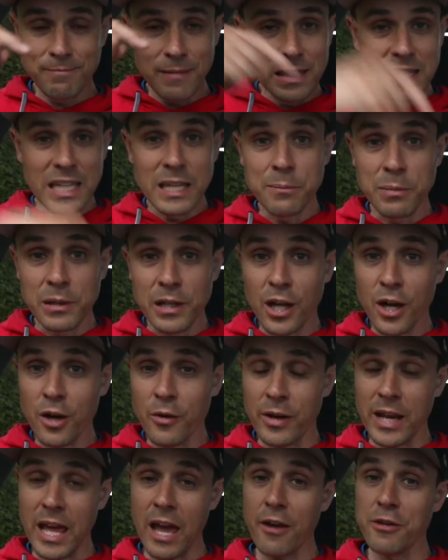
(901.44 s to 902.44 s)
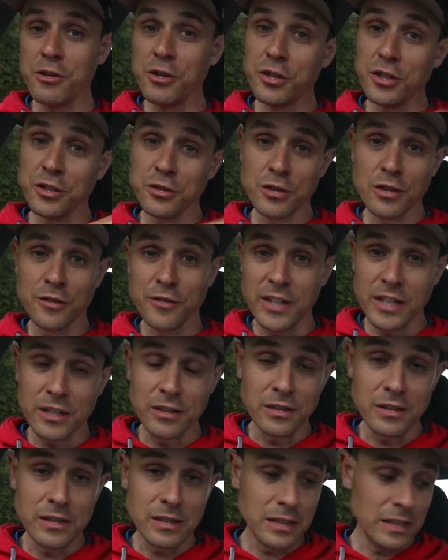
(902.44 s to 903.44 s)
Link below on how you can do the
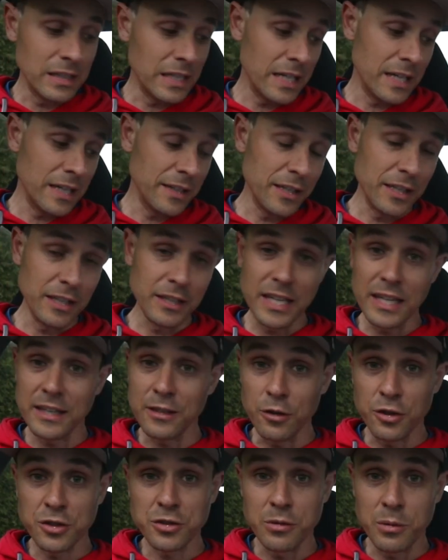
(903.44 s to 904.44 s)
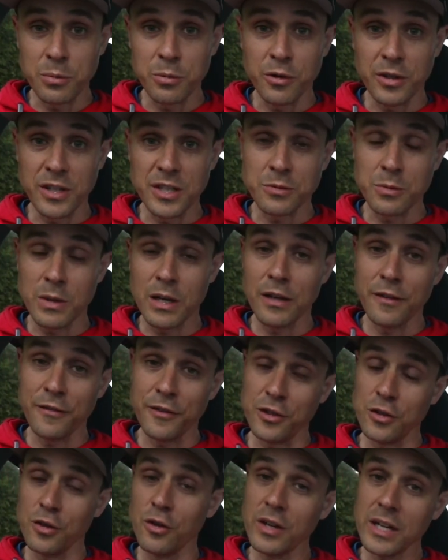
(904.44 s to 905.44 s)
vehicle, get the auction report as well
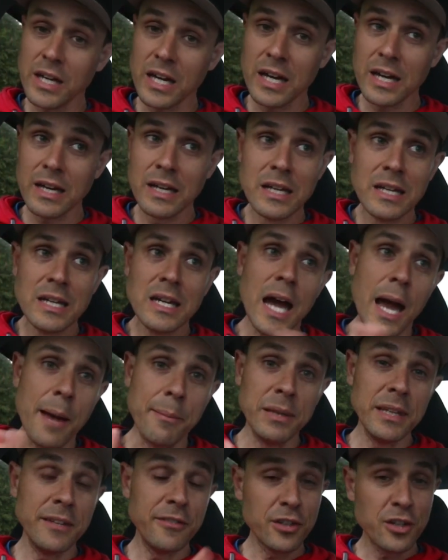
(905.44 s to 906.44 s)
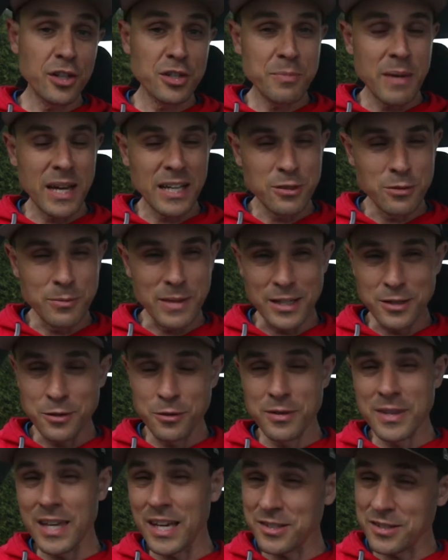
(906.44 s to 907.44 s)
for your car. I believe it goes back to about
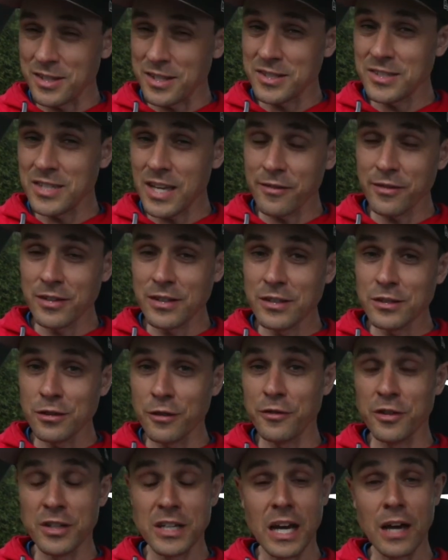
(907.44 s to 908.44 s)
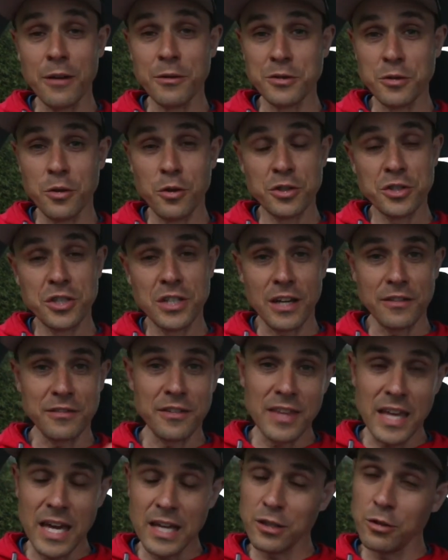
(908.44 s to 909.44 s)
2007. So if your car was auctioned after
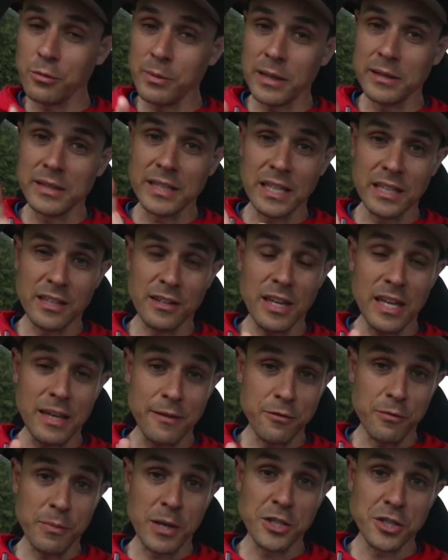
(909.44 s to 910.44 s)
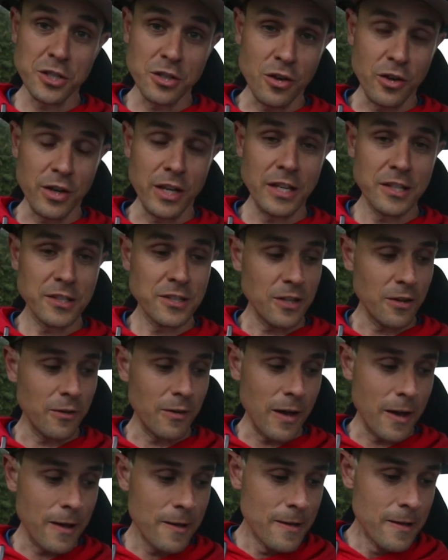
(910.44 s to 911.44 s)
that, you'll be able to get the information on it.
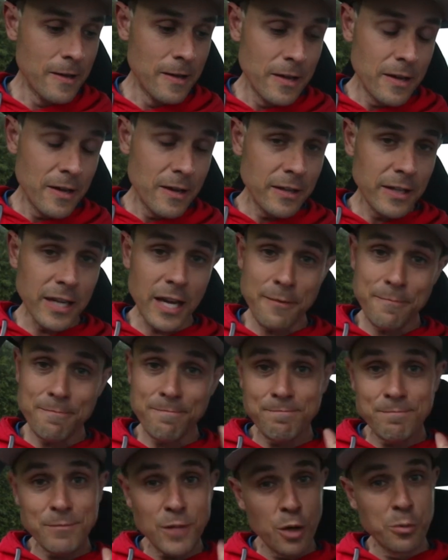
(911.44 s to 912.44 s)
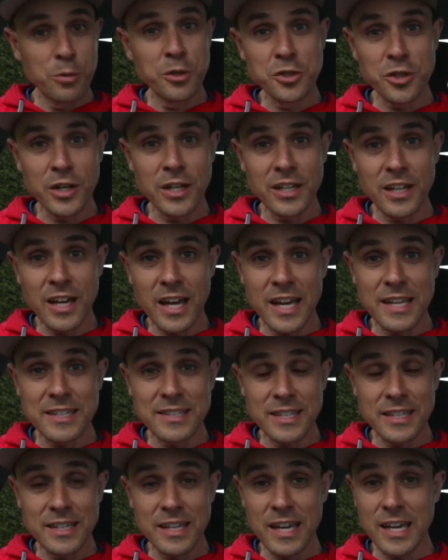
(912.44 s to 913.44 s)
So yeah, hope you enjoyed it, guys,
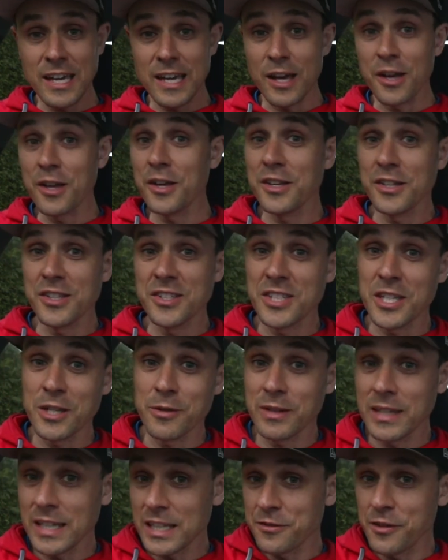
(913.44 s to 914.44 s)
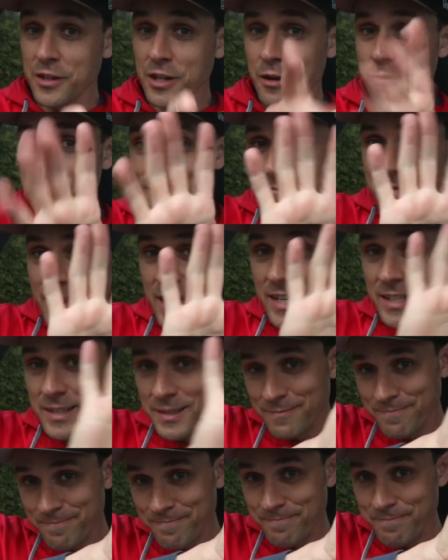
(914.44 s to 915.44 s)
and I'll see you in the next video.
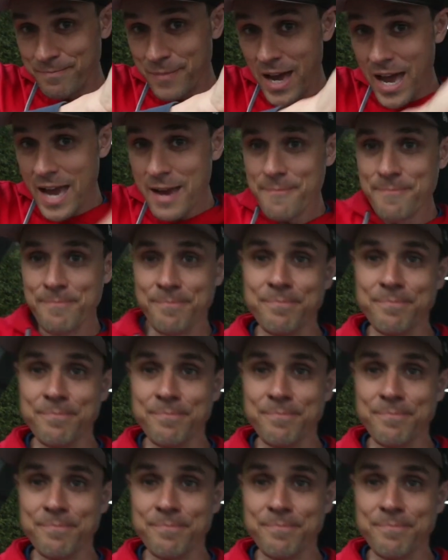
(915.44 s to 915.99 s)
Thanks. Bye.